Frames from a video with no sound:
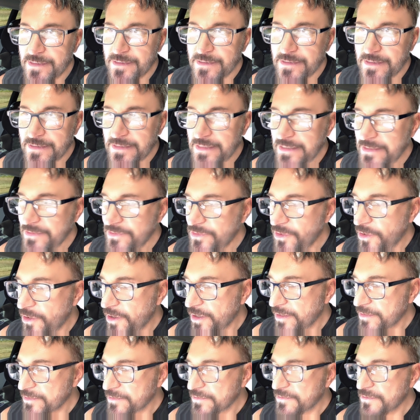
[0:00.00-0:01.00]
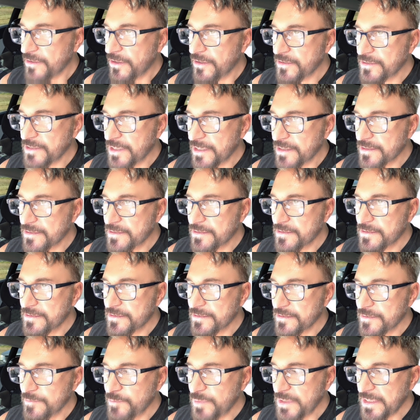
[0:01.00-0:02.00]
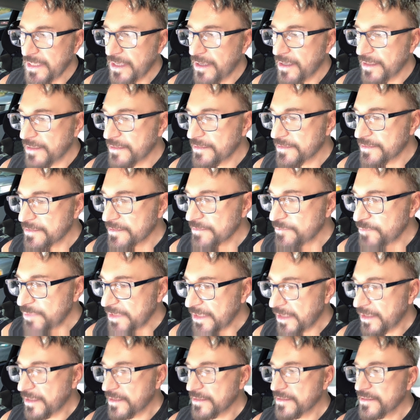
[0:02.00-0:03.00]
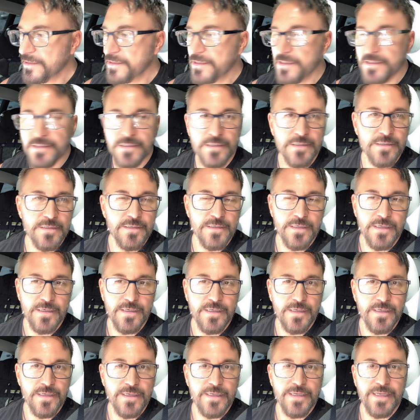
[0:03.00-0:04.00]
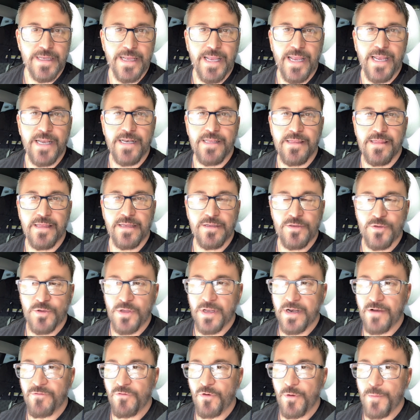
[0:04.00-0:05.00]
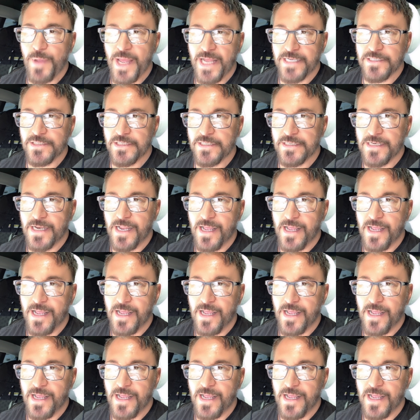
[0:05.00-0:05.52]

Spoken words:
These cars are just beyond anything you could ever imagine.